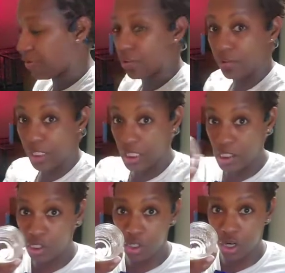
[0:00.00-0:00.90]
fill
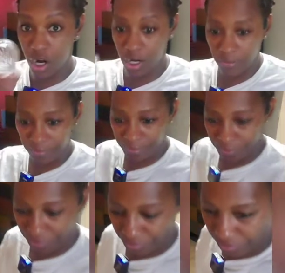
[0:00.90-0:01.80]
each jar,
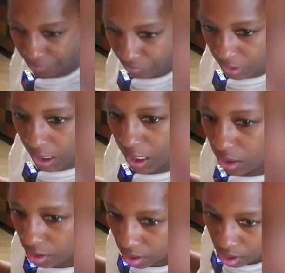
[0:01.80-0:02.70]
okay?